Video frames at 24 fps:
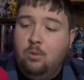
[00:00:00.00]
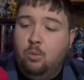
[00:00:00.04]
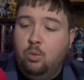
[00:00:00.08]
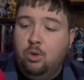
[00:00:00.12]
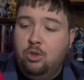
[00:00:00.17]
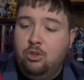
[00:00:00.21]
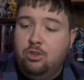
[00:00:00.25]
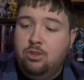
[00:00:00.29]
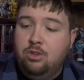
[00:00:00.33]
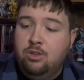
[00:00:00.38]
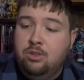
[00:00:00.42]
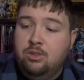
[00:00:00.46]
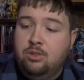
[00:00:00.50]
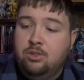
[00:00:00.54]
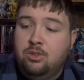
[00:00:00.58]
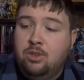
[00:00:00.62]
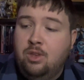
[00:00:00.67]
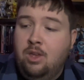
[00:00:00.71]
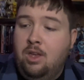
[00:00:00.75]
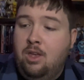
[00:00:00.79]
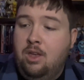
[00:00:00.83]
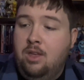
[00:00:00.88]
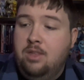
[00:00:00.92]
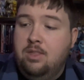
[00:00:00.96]
which
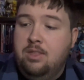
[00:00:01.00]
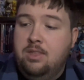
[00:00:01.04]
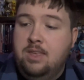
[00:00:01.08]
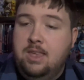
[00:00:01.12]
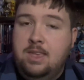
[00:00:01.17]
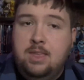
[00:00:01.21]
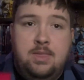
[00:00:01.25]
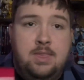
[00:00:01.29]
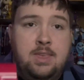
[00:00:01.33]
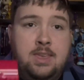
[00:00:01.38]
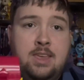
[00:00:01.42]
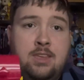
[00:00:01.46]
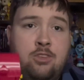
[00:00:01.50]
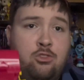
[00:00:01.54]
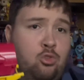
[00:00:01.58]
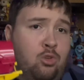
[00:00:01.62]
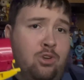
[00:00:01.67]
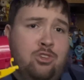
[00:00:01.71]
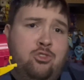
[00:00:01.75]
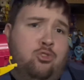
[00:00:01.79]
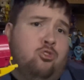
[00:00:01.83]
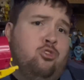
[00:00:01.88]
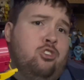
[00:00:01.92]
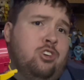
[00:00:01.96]
is the
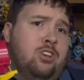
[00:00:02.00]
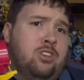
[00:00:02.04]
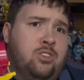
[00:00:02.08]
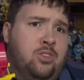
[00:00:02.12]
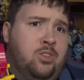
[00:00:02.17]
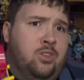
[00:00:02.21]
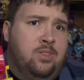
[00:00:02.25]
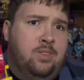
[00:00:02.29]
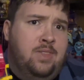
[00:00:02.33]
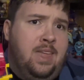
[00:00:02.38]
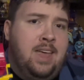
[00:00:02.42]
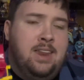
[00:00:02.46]
treasure chest